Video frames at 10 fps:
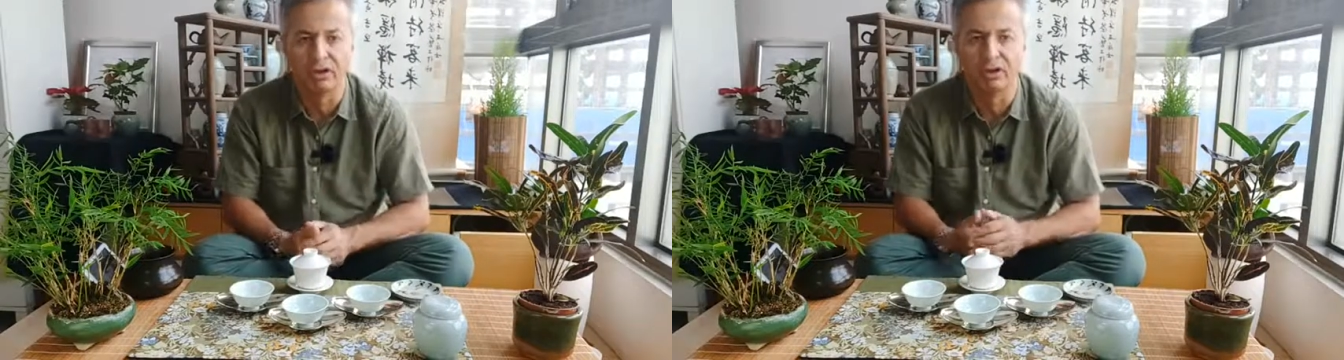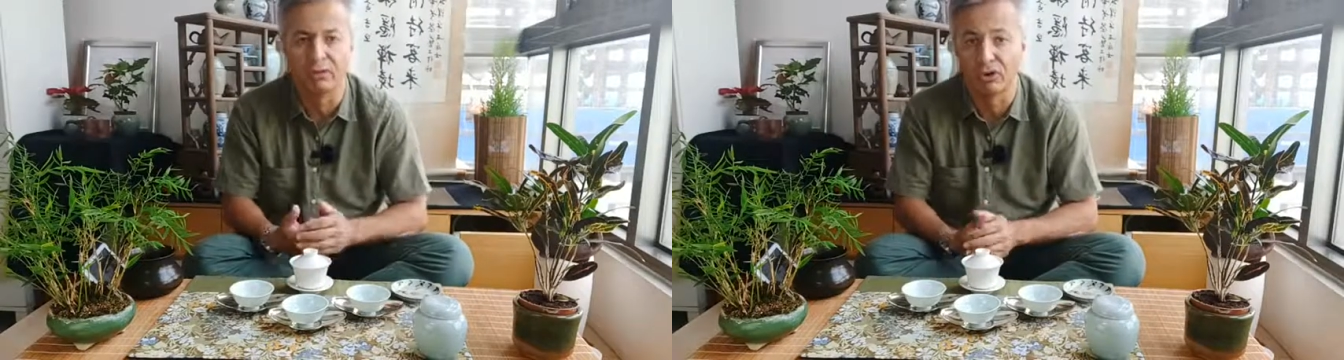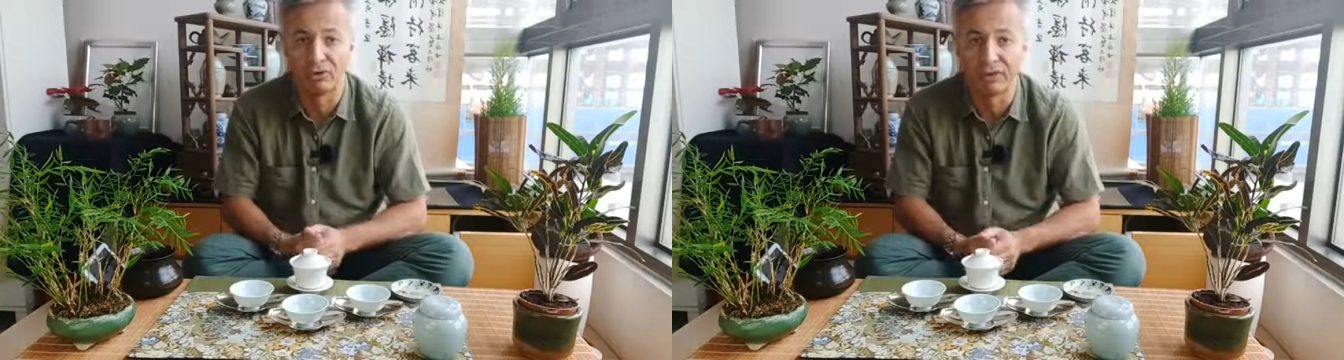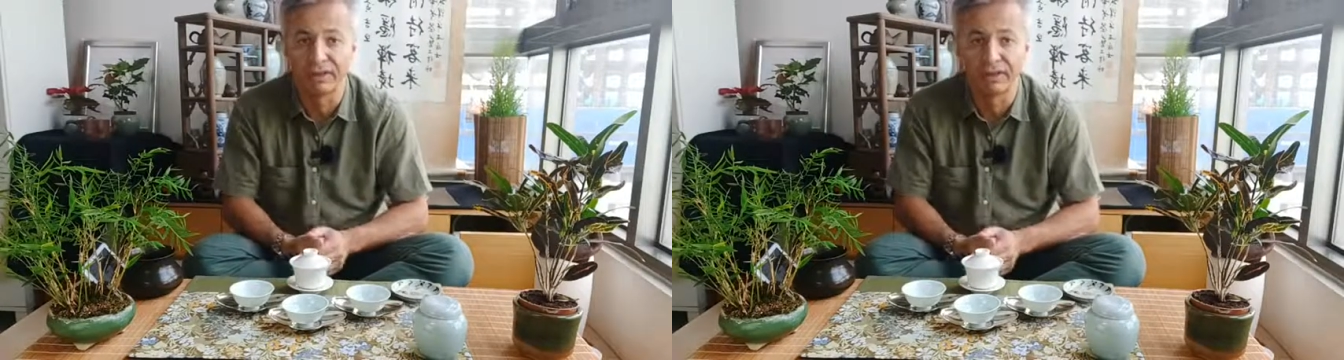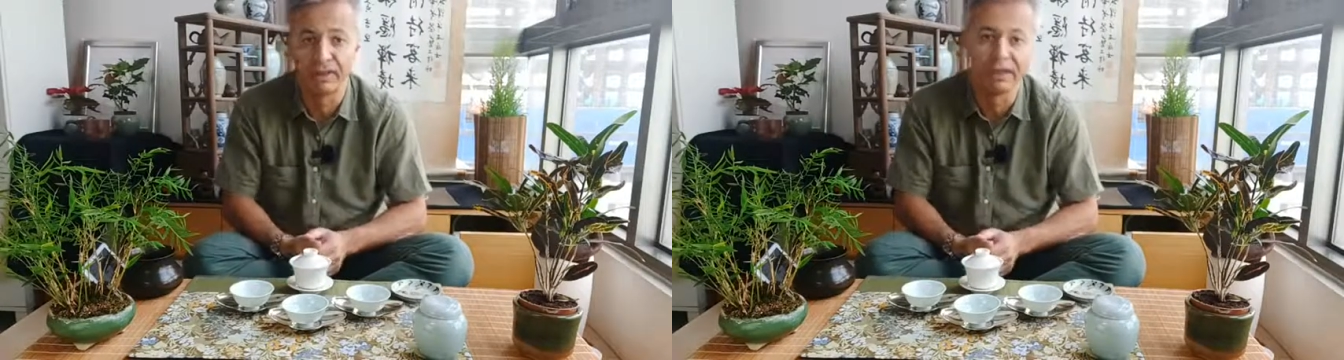about green
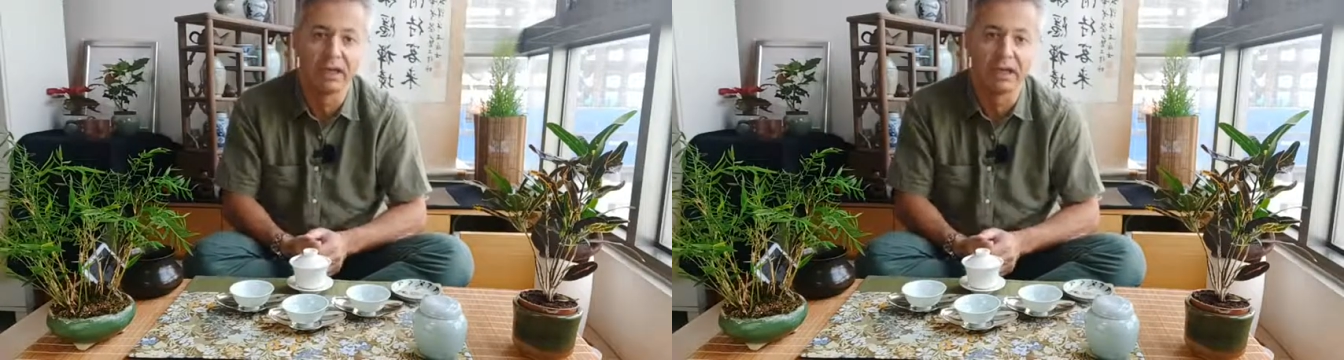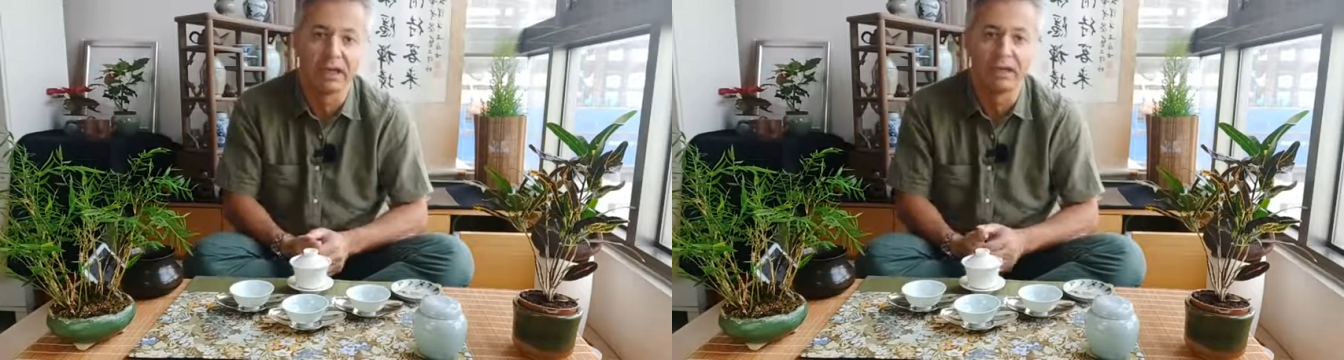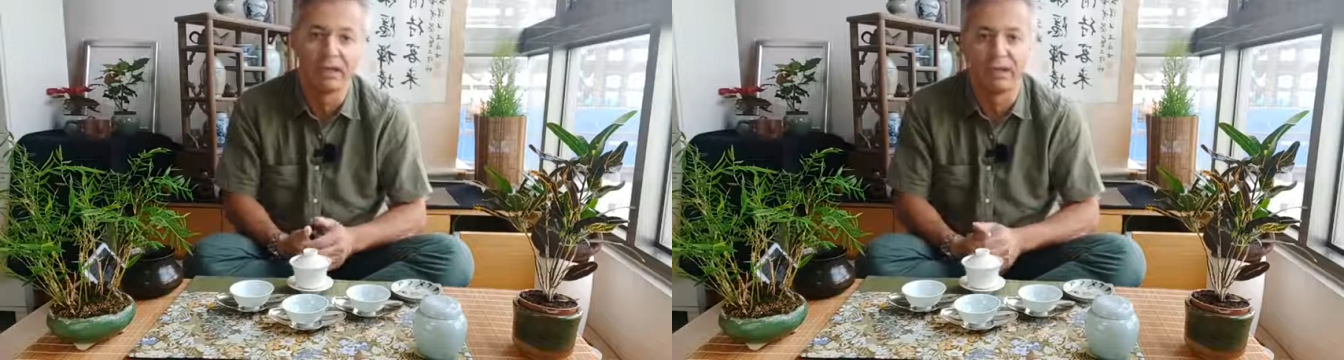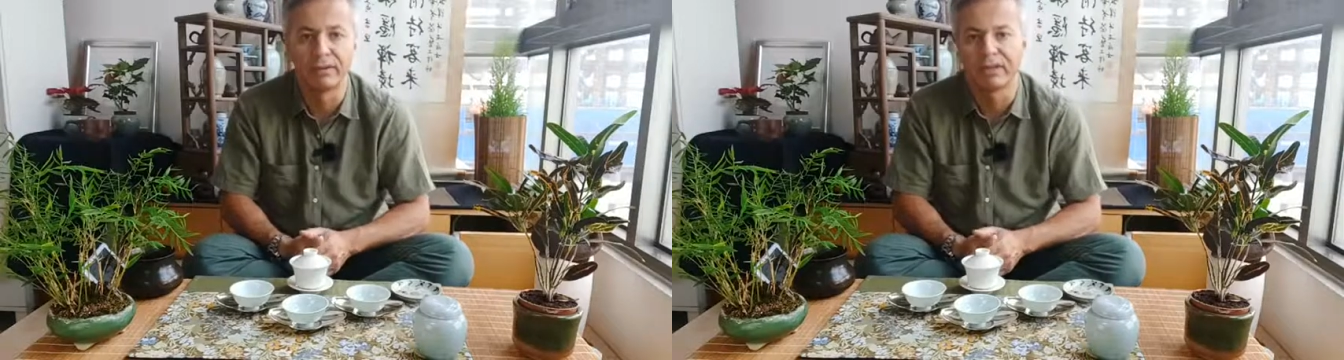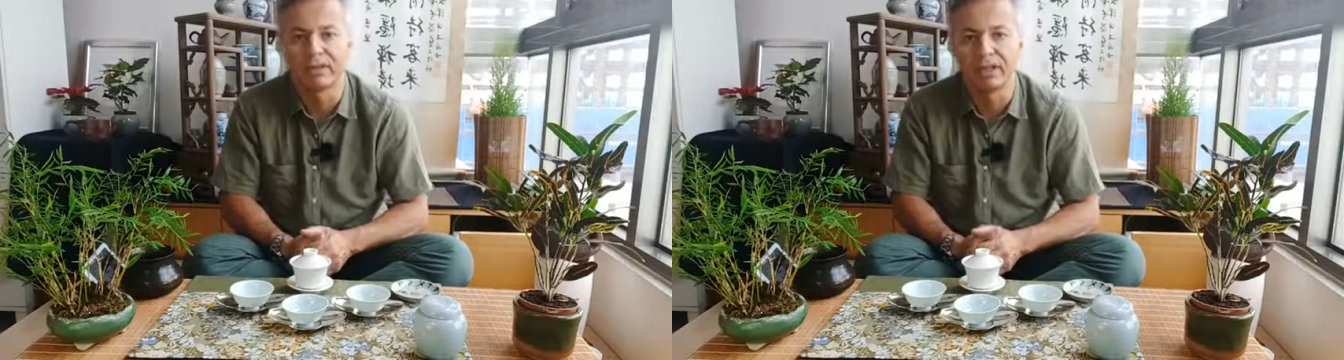tea,
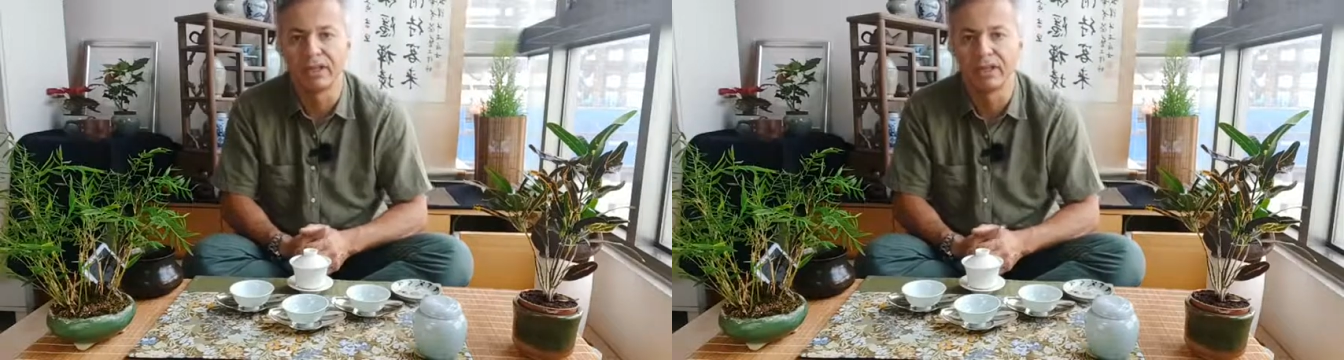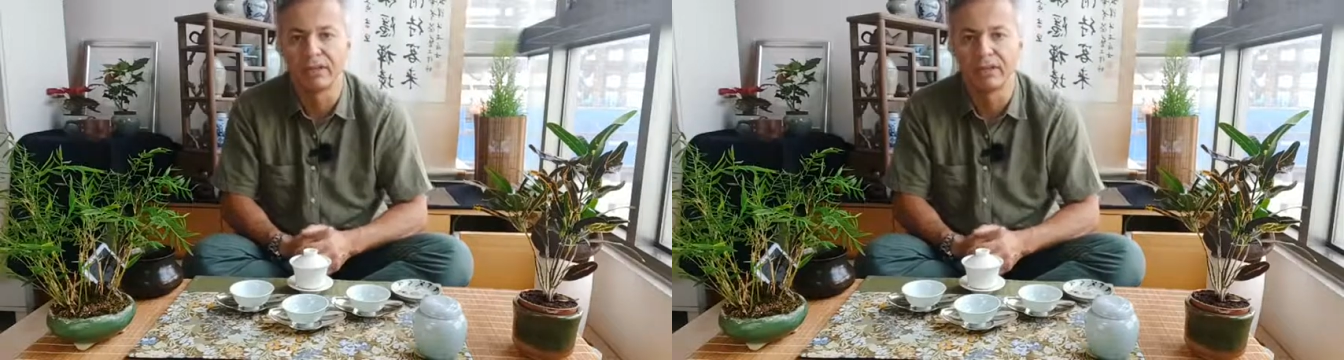history.